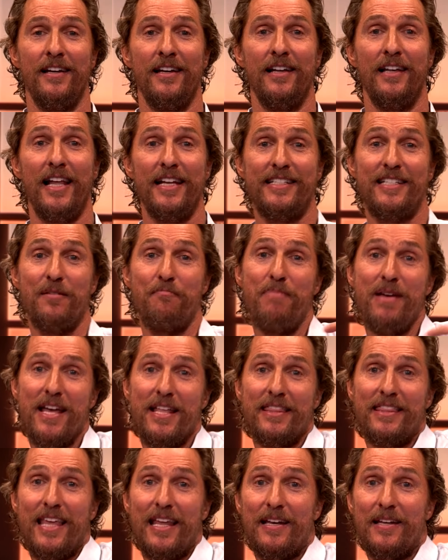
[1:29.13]
Let's
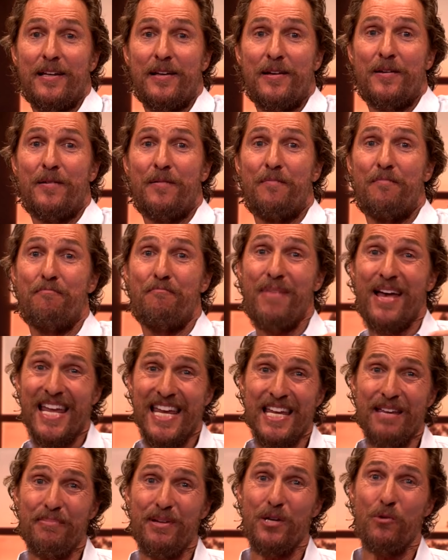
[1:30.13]
admit that
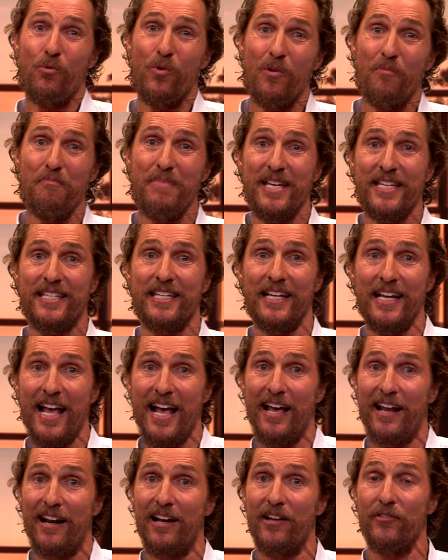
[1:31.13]
maybe we're missing
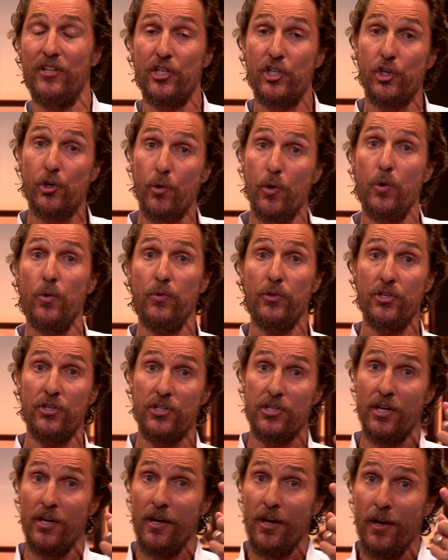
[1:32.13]
out on the
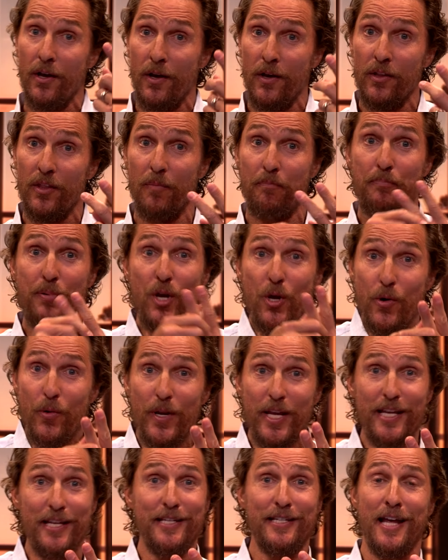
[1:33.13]
truths, the
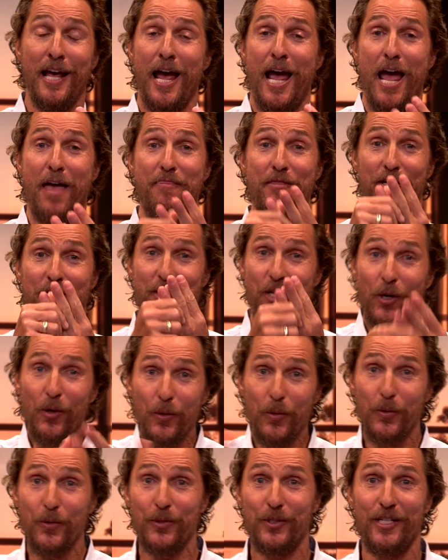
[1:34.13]
beauties, and the
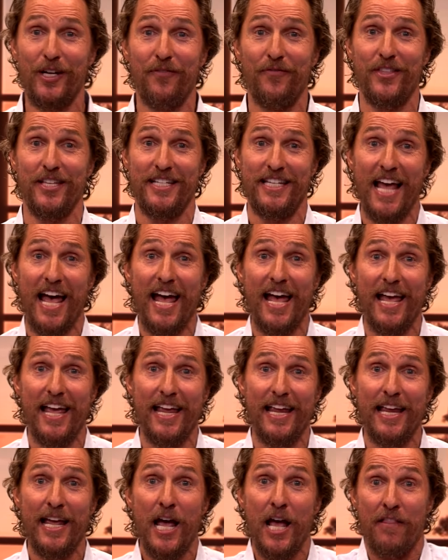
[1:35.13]
tools of the
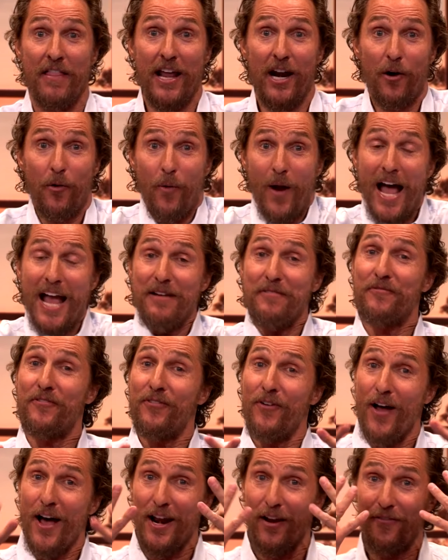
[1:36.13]
day that are right in
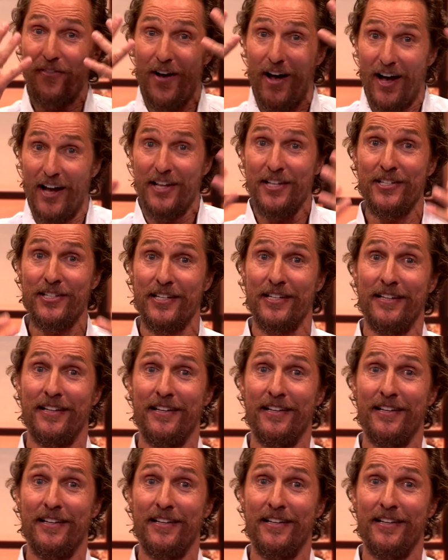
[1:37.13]
front of us.